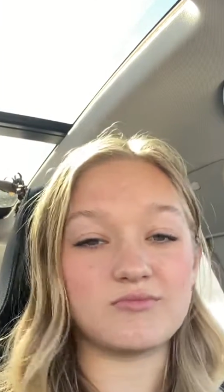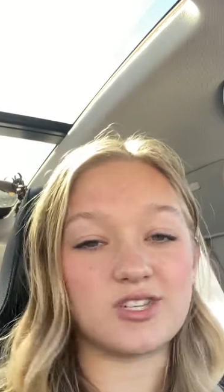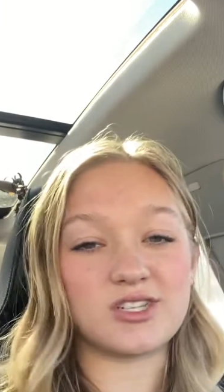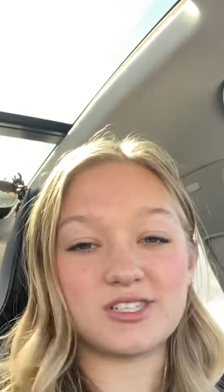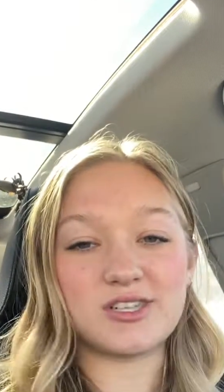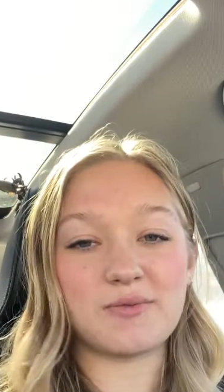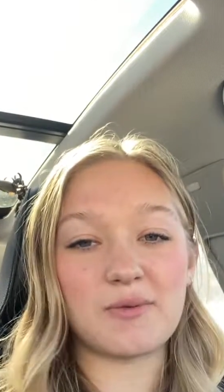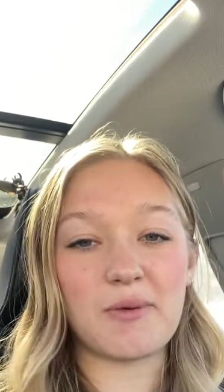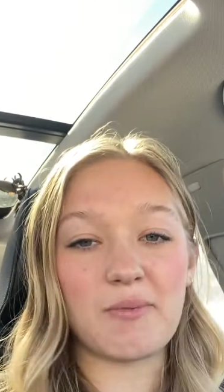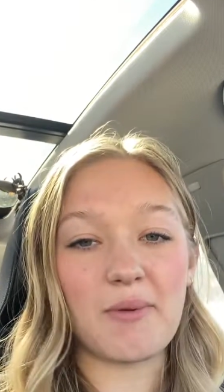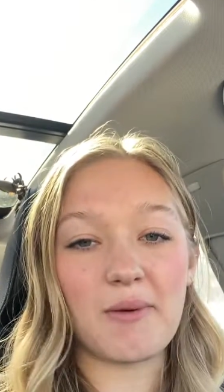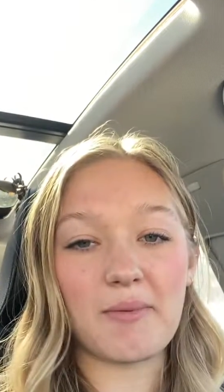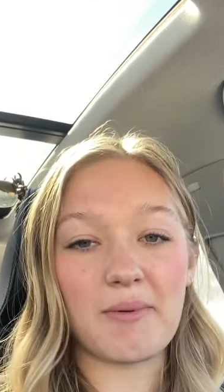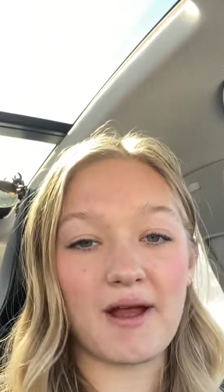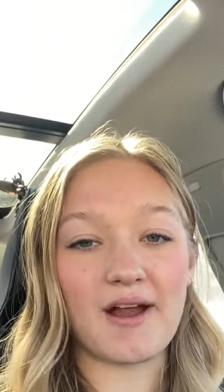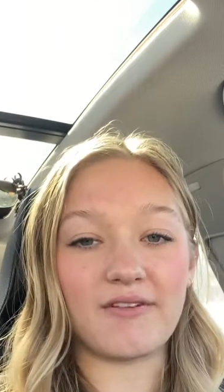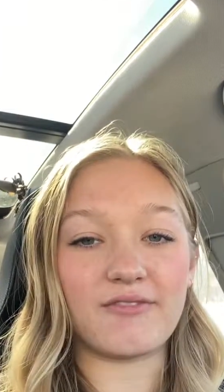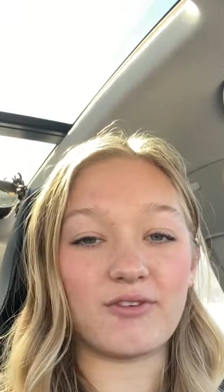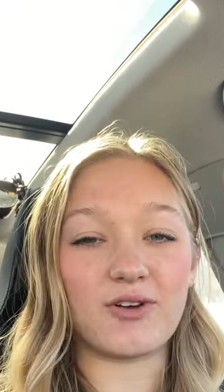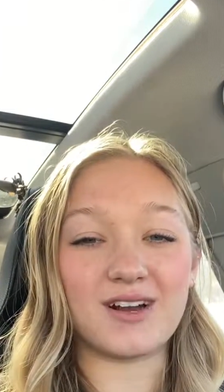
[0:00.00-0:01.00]
to be
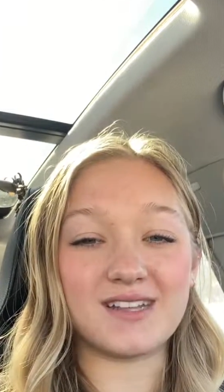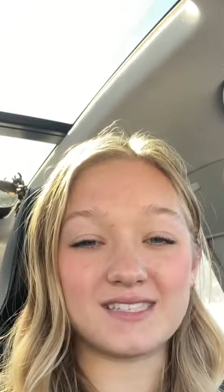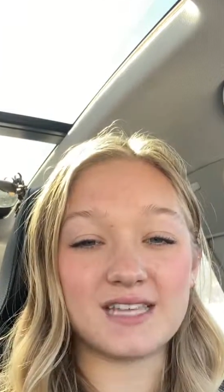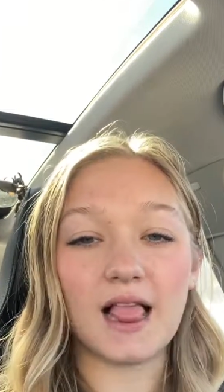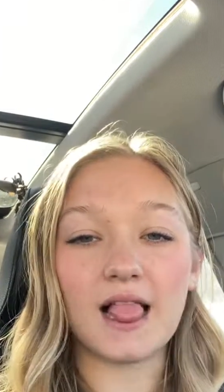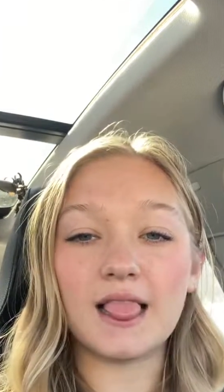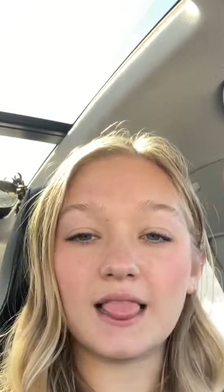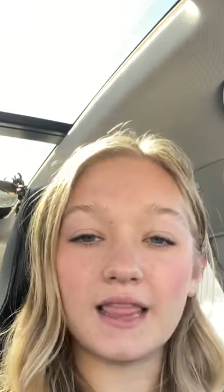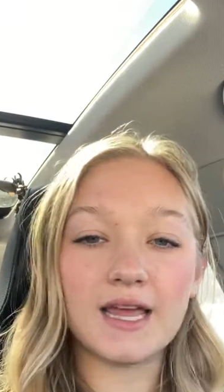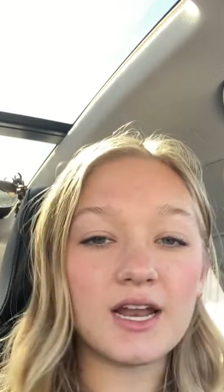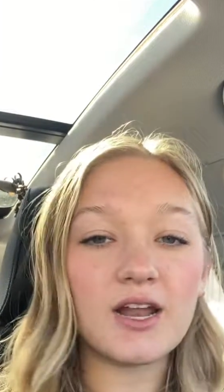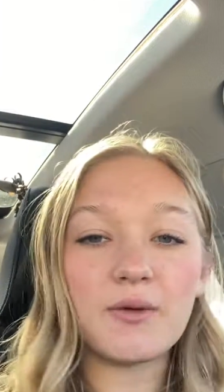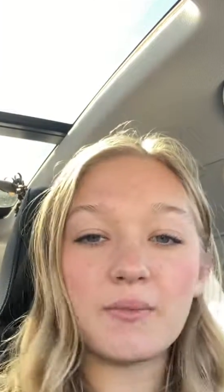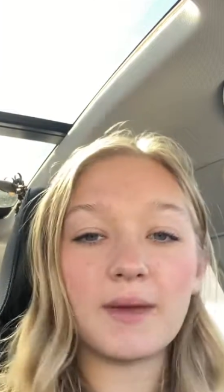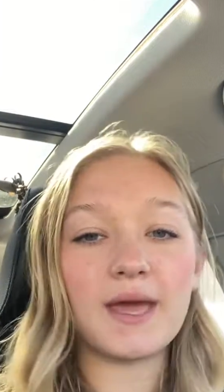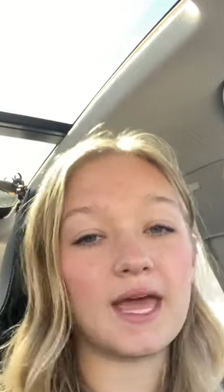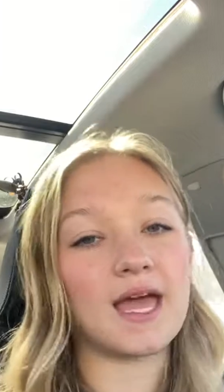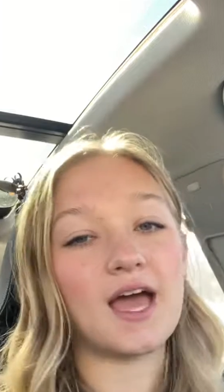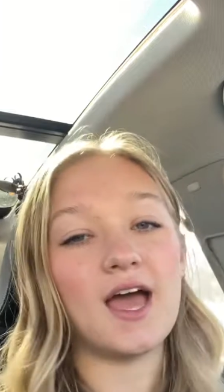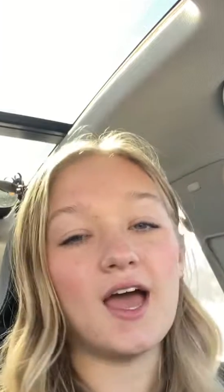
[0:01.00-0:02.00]
prepared for it. It's a little
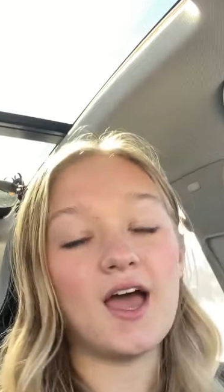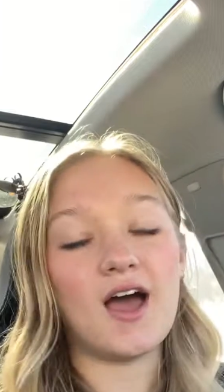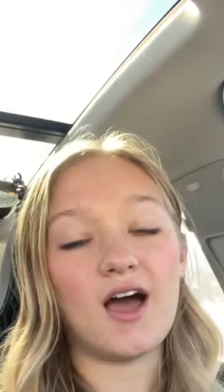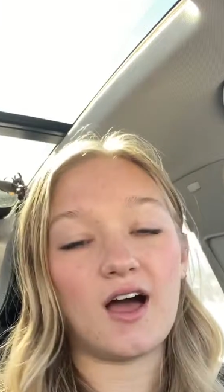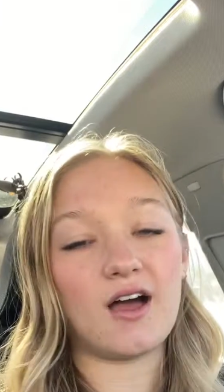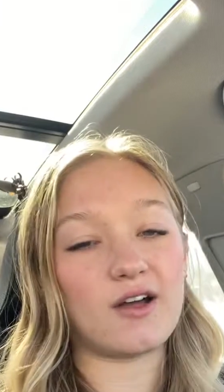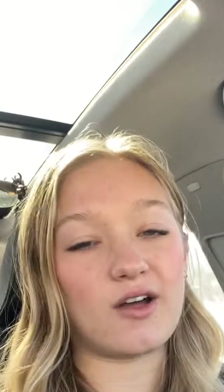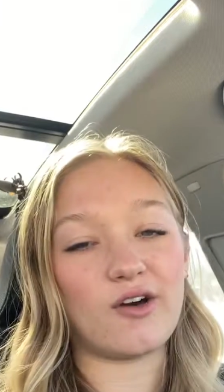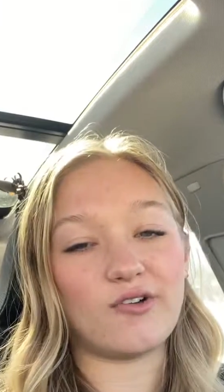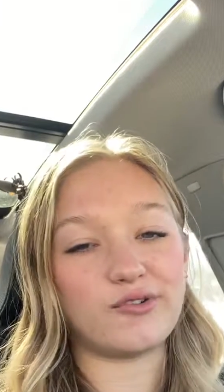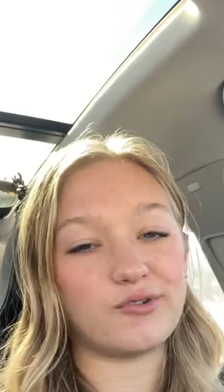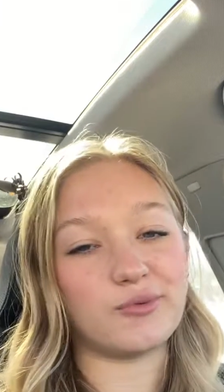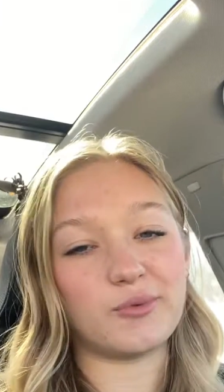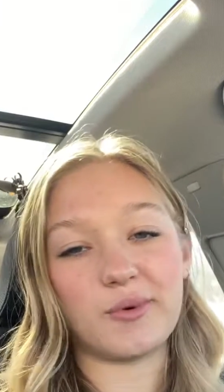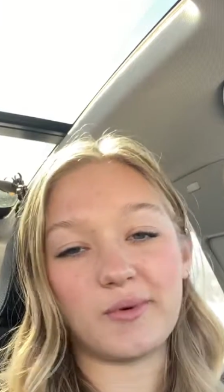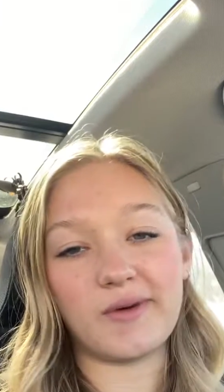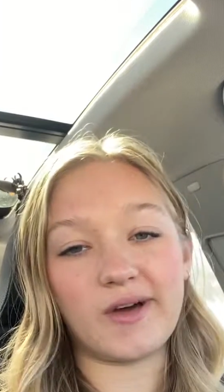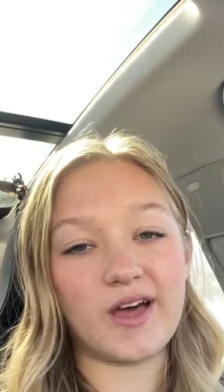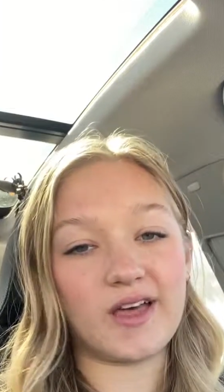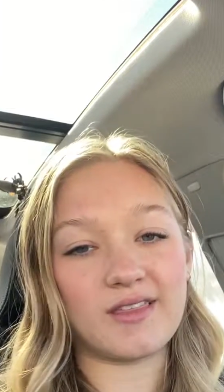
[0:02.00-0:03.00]
bit
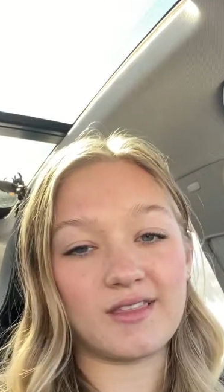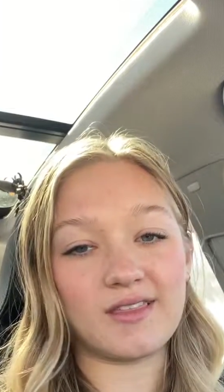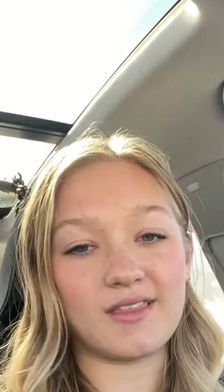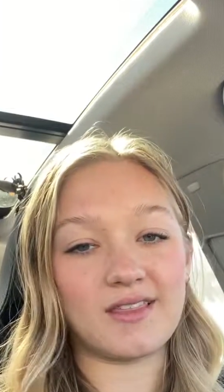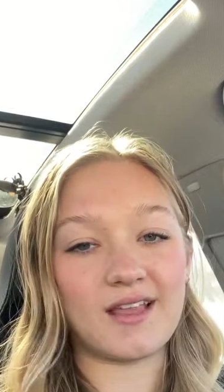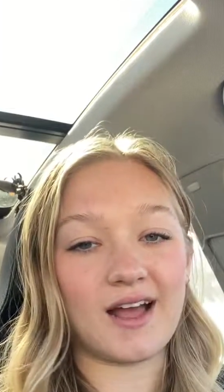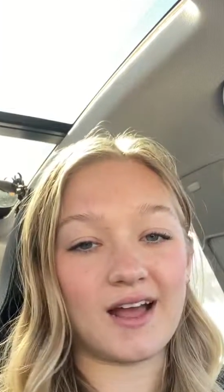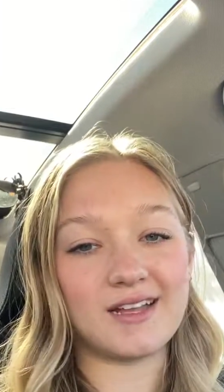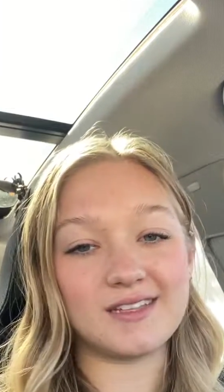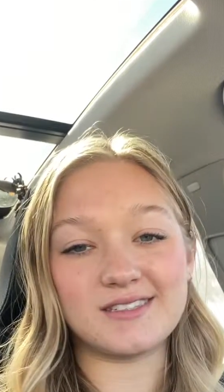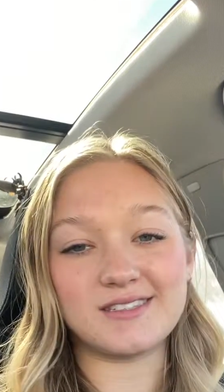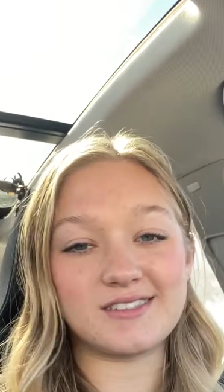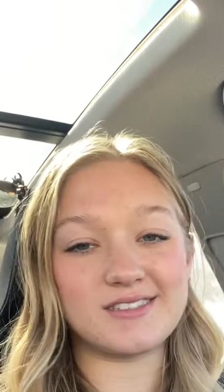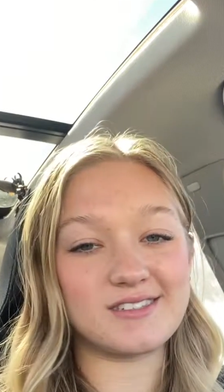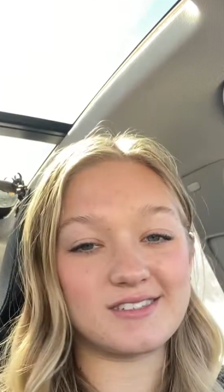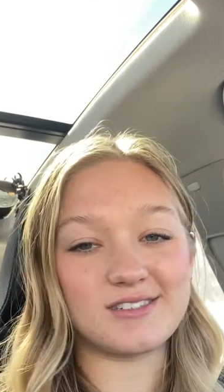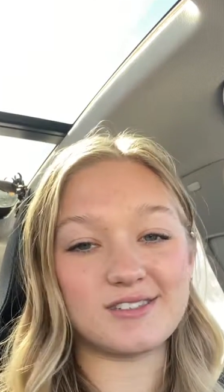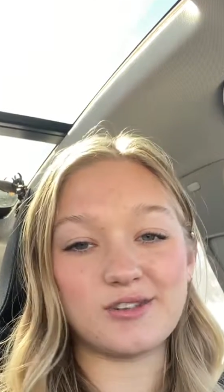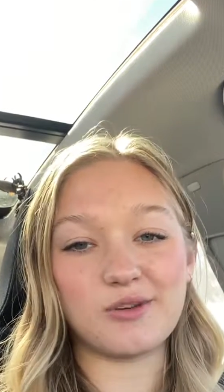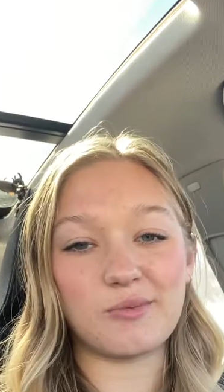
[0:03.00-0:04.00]
uncomfortable, but other than that, it's
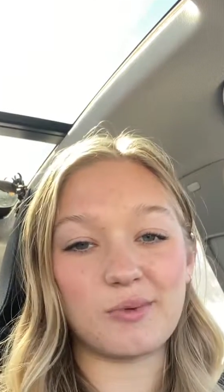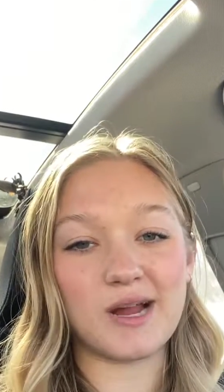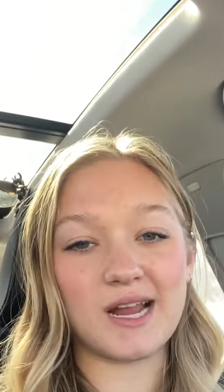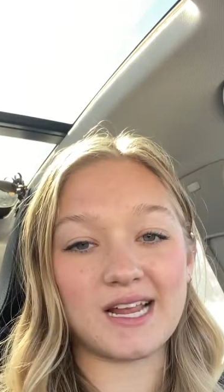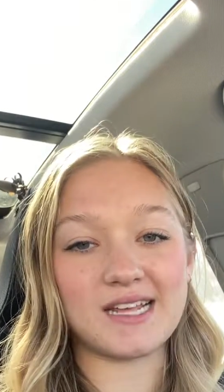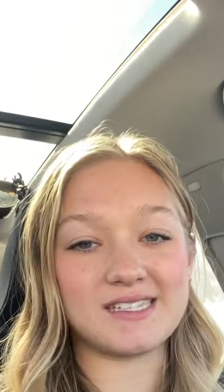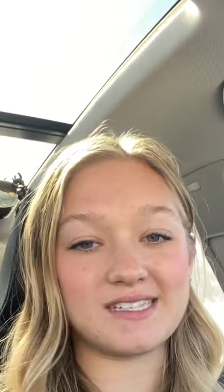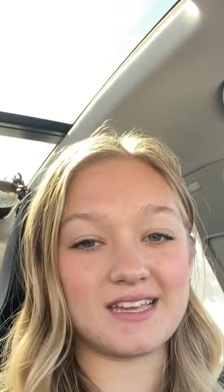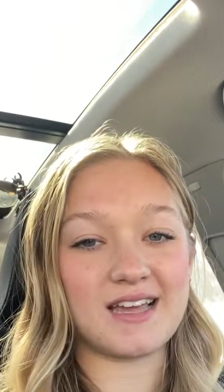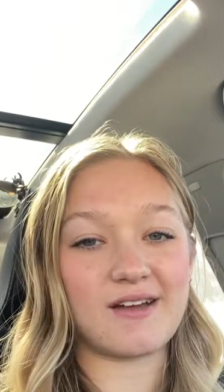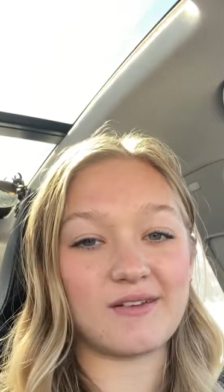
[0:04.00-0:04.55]
super easy.